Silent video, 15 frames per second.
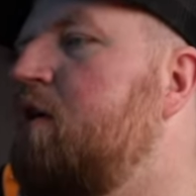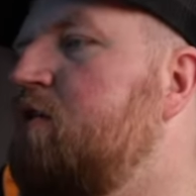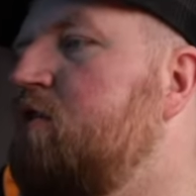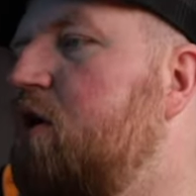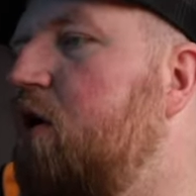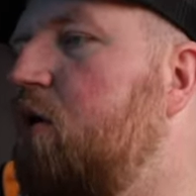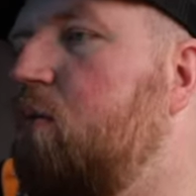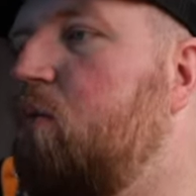
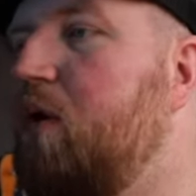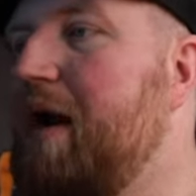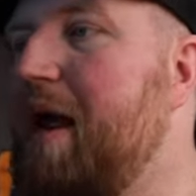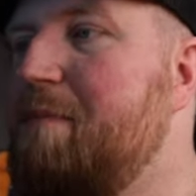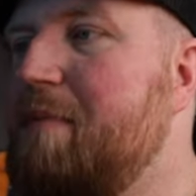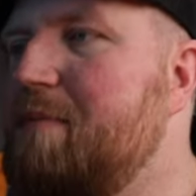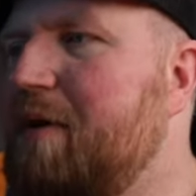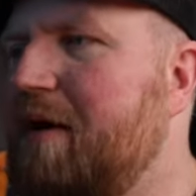So what
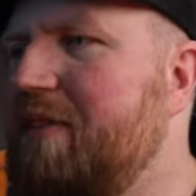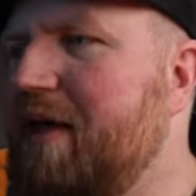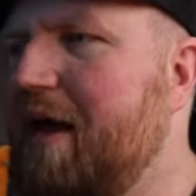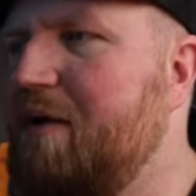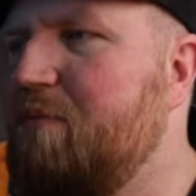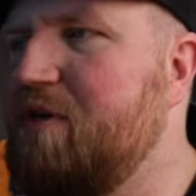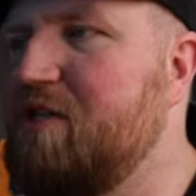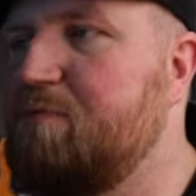I mean by
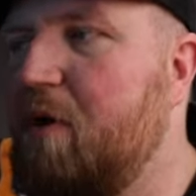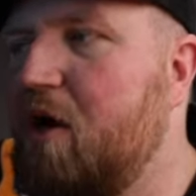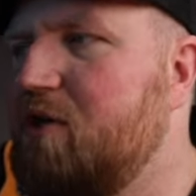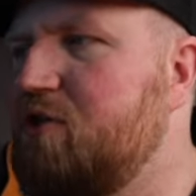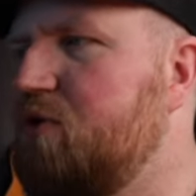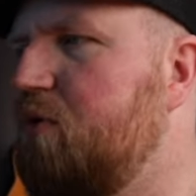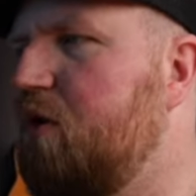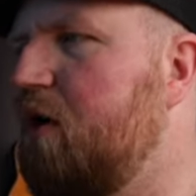that,
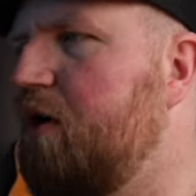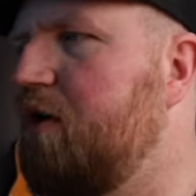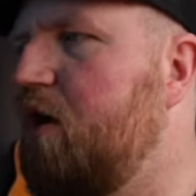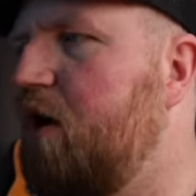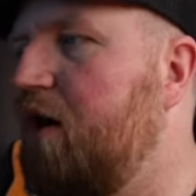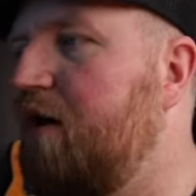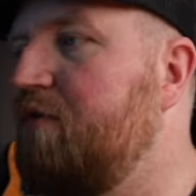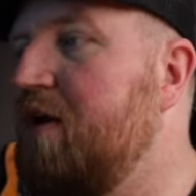respond to on and
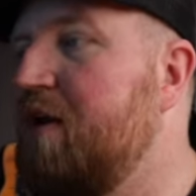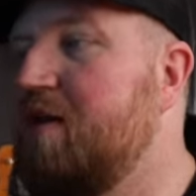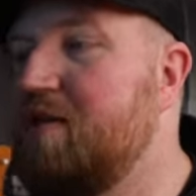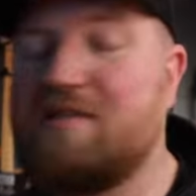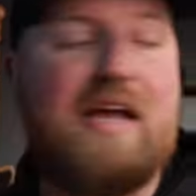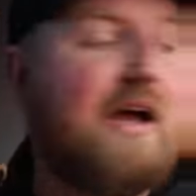off, is